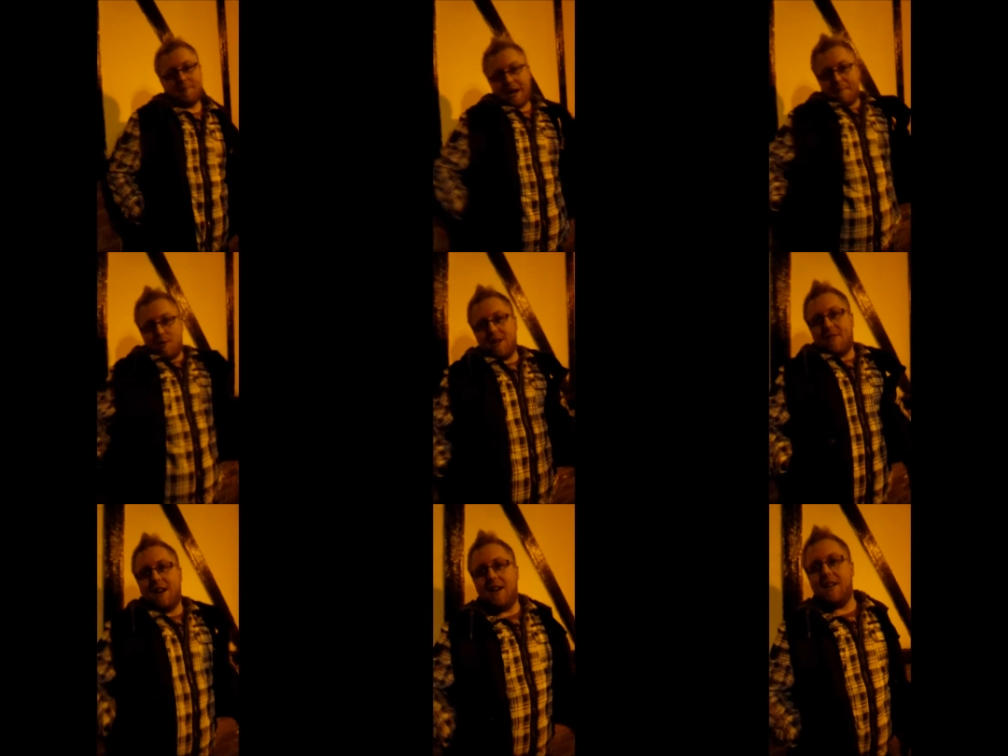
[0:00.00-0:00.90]
me like money and
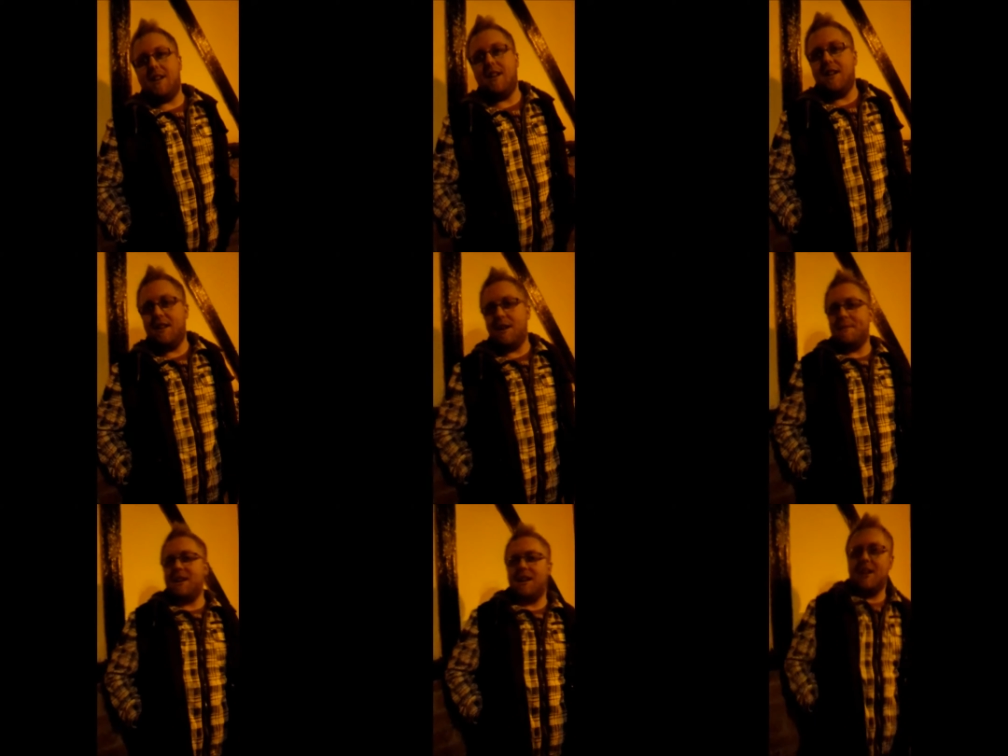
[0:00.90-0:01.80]
that. You know what
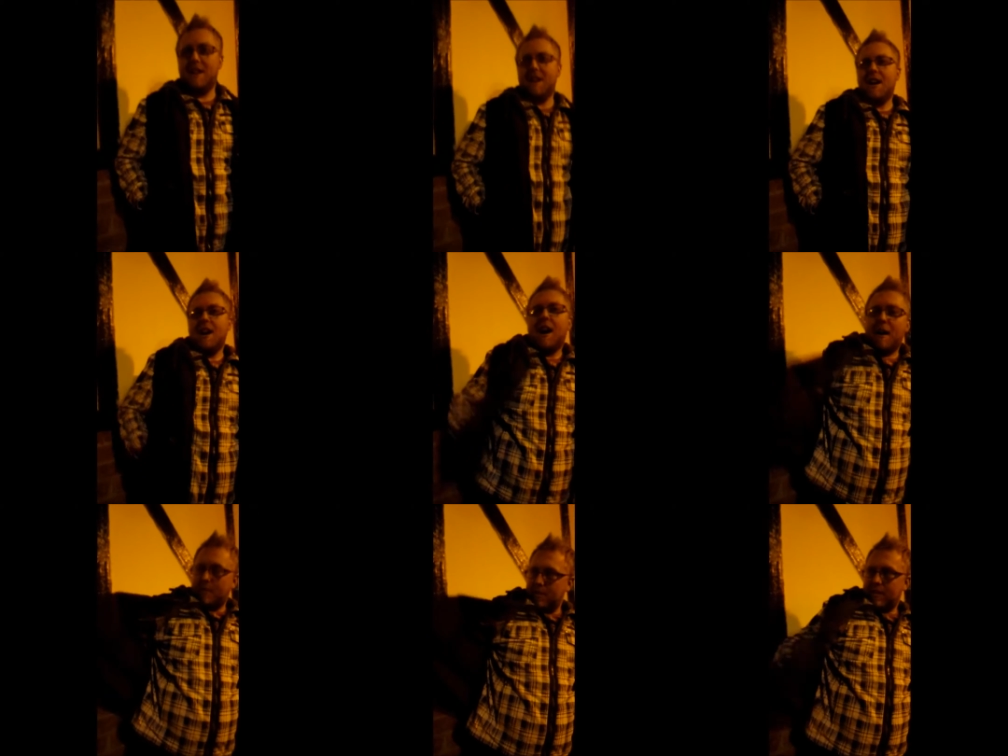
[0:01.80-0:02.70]
I mean?
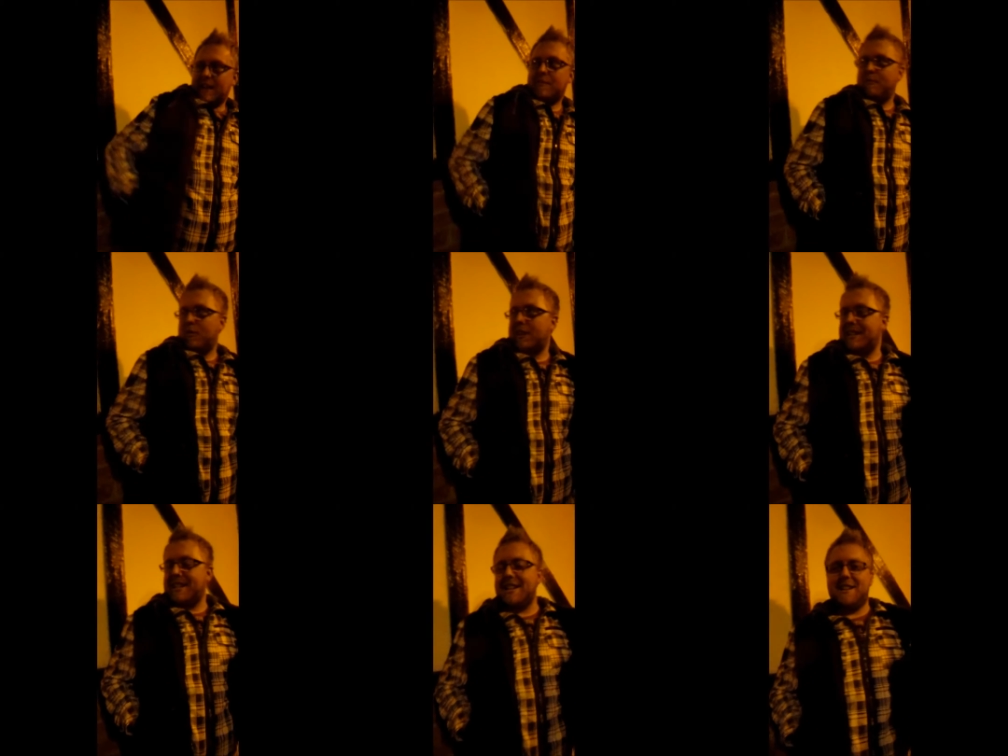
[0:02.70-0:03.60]
I'm gonna get some fucking
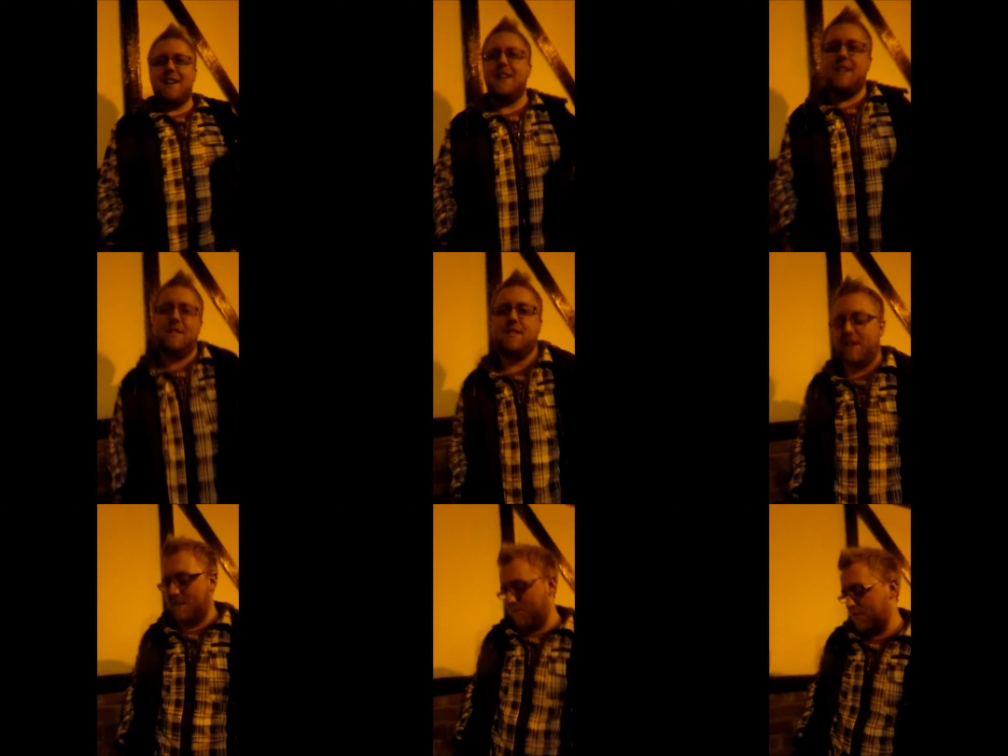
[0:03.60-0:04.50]
dinner now,
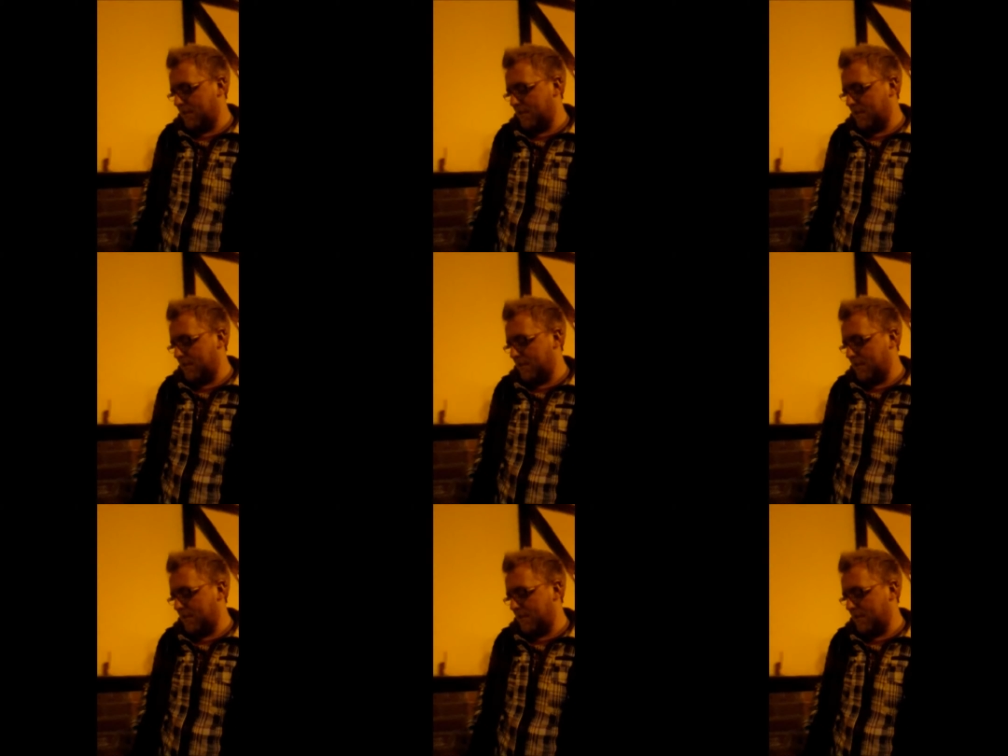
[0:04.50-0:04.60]
so